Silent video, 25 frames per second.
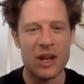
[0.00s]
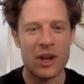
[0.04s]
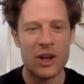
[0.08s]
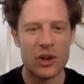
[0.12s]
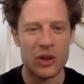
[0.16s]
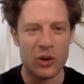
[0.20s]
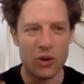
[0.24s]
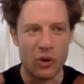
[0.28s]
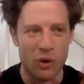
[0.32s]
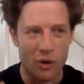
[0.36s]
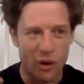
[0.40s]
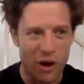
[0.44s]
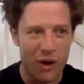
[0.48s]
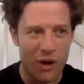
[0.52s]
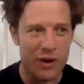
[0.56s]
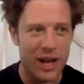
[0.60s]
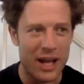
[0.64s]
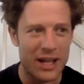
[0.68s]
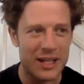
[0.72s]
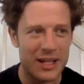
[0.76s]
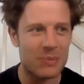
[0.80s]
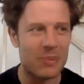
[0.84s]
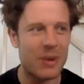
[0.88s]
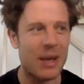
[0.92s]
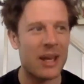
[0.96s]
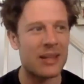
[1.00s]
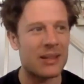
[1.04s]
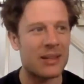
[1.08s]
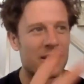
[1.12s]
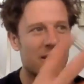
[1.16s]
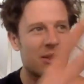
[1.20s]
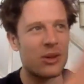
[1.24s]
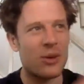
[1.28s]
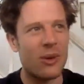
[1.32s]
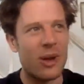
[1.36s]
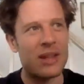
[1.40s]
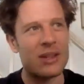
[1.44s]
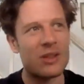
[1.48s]
your own headspace
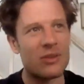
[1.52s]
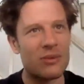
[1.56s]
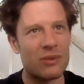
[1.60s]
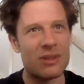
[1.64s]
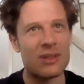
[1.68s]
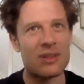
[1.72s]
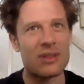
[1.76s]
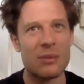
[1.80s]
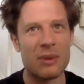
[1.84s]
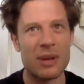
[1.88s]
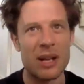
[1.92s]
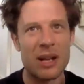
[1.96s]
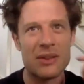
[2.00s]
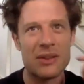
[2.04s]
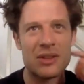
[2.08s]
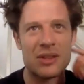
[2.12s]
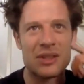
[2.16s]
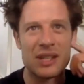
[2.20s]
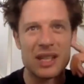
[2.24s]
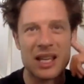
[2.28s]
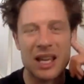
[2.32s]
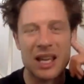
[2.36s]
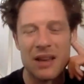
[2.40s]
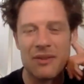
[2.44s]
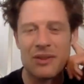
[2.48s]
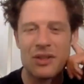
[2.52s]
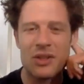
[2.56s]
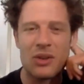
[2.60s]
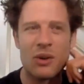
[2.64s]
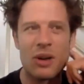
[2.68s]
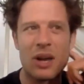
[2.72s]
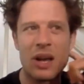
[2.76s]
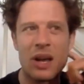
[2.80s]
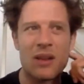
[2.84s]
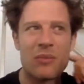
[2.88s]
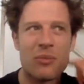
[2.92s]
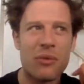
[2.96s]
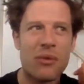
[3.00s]
and you enter into someone else's. It gives you a
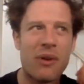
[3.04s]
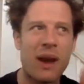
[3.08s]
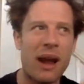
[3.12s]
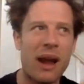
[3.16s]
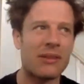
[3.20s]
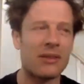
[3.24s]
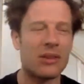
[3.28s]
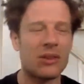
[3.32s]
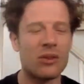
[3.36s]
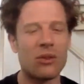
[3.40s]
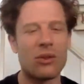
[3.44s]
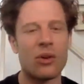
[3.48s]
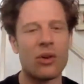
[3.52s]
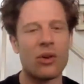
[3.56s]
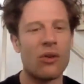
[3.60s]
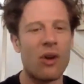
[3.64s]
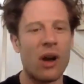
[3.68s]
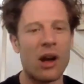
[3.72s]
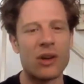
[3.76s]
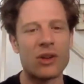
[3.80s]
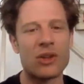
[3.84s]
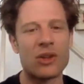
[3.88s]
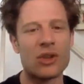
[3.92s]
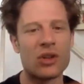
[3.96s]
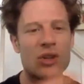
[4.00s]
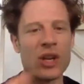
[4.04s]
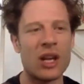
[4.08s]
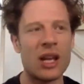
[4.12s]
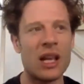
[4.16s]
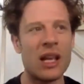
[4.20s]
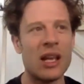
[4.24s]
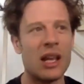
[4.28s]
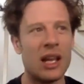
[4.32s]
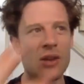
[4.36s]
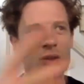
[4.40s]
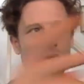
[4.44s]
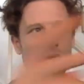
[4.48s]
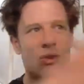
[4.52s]
kind of practical crutch
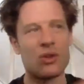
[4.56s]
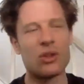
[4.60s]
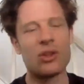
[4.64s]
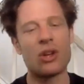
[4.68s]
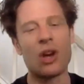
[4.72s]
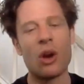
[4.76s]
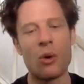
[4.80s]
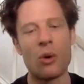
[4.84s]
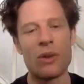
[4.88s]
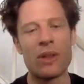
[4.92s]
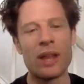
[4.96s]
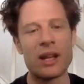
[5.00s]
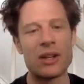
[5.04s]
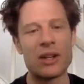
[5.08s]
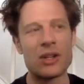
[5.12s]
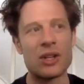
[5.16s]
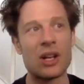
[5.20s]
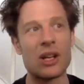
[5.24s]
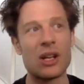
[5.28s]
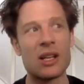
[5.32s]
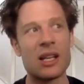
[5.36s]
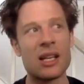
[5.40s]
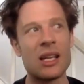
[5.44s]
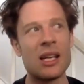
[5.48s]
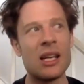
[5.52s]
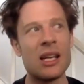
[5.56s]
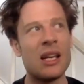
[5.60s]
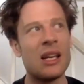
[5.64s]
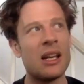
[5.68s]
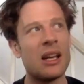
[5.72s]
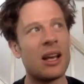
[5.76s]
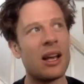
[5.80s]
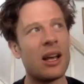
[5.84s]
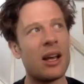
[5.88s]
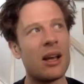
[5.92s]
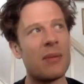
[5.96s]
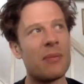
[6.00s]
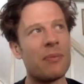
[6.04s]
in order to go on that journey.
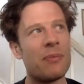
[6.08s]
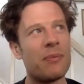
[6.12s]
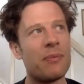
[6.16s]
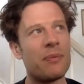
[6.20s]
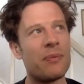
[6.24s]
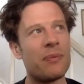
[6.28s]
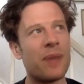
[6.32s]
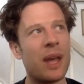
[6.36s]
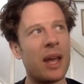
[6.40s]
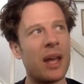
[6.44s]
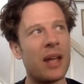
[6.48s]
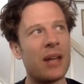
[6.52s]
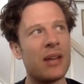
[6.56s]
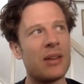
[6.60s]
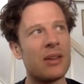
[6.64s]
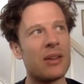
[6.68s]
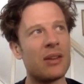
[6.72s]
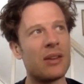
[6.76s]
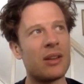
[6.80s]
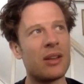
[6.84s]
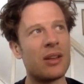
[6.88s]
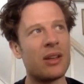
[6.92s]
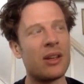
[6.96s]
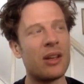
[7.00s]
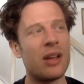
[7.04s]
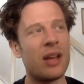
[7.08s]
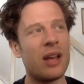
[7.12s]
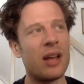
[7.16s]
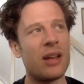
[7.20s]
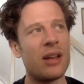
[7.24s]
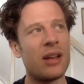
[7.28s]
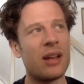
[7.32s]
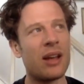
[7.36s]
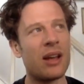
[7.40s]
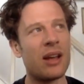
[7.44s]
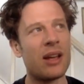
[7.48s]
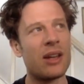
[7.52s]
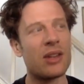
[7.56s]
I
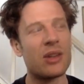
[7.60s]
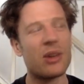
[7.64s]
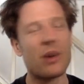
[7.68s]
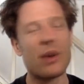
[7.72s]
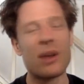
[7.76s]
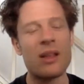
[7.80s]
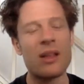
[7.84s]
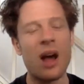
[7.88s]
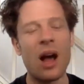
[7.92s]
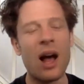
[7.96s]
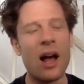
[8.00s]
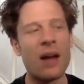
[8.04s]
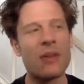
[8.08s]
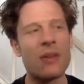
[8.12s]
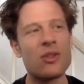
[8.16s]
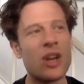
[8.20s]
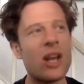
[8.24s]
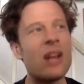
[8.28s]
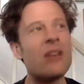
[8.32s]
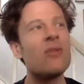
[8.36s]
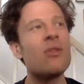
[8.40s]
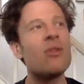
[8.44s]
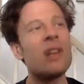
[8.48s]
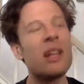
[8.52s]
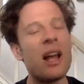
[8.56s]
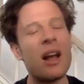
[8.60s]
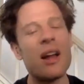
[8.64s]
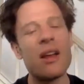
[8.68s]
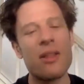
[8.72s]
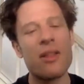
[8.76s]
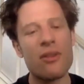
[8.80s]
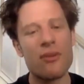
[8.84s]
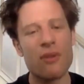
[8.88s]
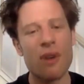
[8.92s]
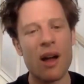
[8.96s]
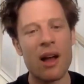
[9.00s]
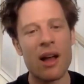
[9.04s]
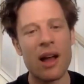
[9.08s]

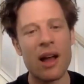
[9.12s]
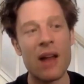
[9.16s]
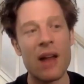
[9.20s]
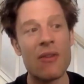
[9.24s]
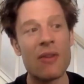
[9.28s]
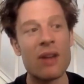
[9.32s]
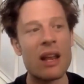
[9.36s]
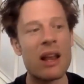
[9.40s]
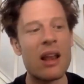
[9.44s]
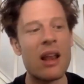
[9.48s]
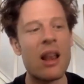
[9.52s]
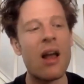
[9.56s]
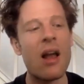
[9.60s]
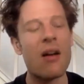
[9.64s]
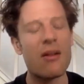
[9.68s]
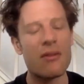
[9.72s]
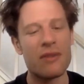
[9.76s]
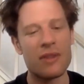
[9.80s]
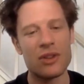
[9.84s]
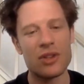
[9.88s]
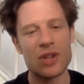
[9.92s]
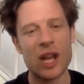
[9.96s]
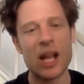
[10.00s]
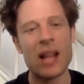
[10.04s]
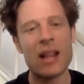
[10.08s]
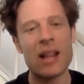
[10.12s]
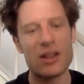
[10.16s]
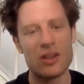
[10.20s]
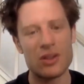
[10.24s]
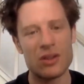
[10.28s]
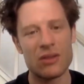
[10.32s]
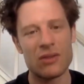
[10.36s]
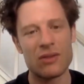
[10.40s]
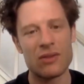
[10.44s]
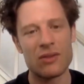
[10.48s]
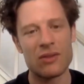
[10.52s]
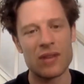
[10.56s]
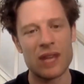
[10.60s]
really love the challenge
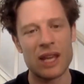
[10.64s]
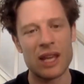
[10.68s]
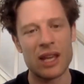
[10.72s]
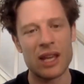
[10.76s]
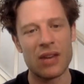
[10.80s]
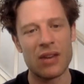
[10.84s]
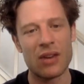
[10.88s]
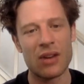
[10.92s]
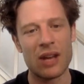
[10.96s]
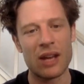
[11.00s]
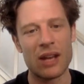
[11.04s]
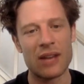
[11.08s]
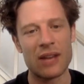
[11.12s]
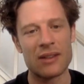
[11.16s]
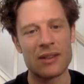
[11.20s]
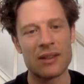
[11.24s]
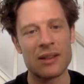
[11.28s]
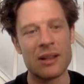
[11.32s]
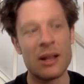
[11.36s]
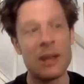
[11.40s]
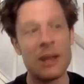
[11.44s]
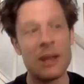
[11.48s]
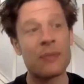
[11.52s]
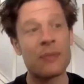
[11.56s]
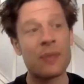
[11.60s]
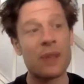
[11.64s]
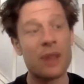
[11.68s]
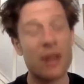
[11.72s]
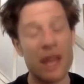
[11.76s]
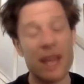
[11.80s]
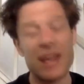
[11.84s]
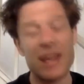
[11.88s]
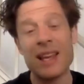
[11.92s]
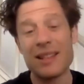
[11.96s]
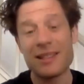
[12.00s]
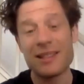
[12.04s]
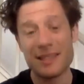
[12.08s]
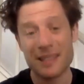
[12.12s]
of taking on an accent. It
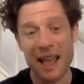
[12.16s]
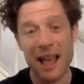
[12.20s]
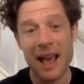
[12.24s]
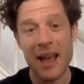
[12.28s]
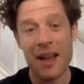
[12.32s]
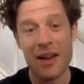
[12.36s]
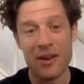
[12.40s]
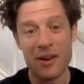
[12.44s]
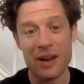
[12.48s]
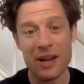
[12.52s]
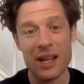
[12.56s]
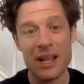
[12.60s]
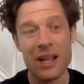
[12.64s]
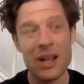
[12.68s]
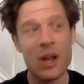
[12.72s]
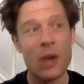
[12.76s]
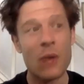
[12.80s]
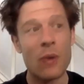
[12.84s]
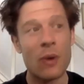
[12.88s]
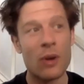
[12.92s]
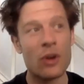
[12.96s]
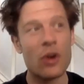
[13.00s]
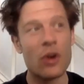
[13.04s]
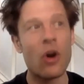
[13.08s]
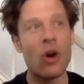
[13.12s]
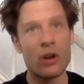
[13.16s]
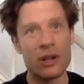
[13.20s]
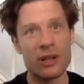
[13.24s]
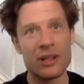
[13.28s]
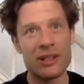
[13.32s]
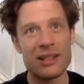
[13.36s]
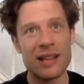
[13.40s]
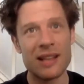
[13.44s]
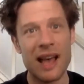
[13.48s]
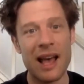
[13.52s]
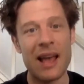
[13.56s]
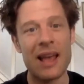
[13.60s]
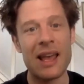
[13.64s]
is scary when you're
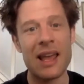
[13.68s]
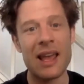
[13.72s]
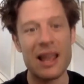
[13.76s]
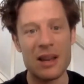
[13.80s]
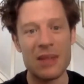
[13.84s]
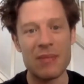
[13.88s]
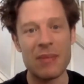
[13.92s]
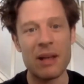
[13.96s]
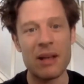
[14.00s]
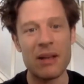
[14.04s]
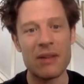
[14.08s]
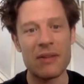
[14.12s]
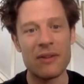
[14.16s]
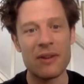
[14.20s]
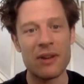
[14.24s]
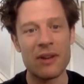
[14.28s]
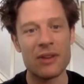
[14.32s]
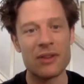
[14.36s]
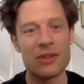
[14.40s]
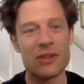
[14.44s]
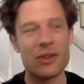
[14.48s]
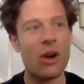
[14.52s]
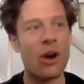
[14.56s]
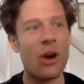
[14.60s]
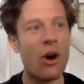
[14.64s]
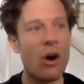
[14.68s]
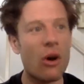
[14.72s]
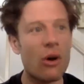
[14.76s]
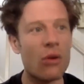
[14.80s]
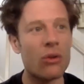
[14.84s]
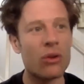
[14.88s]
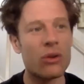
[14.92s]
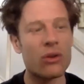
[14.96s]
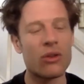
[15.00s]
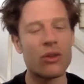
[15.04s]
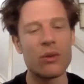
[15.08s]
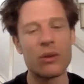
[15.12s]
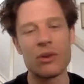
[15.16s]
in Belfast, the whole
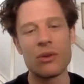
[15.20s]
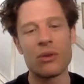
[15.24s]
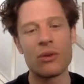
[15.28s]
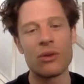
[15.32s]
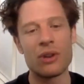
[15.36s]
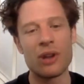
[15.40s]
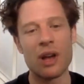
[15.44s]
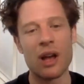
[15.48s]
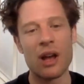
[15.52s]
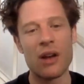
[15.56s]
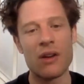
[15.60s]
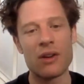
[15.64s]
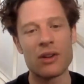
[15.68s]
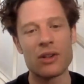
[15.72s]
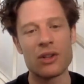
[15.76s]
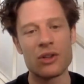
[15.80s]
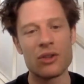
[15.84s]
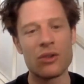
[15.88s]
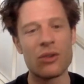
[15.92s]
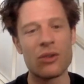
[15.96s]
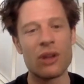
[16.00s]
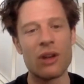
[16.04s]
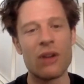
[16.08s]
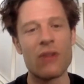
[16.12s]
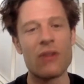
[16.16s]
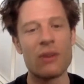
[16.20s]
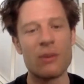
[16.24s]
crew are Northern Irish and you're the only